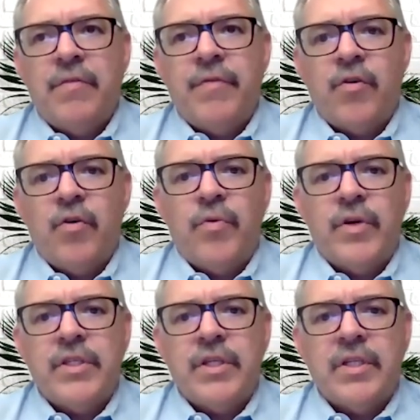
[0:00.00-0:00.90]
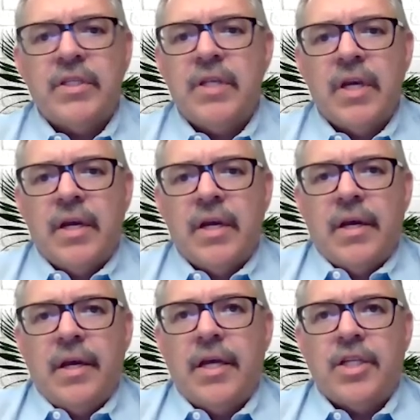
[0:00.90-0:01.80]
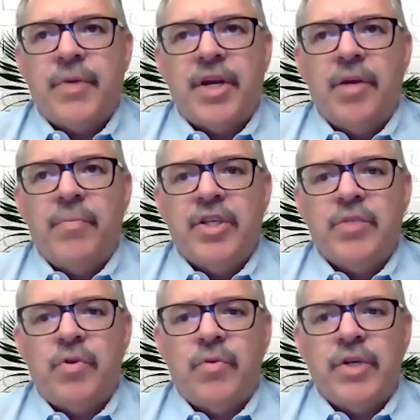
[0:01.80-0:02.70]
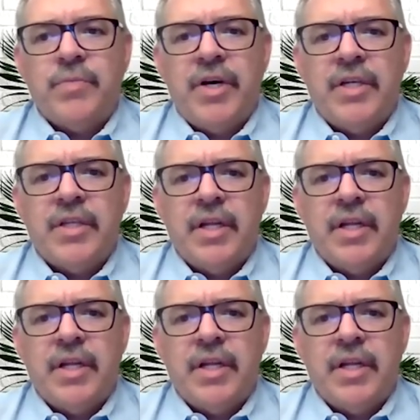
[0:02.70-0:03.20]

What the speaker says: and federal prisons, it's been an abysmal response.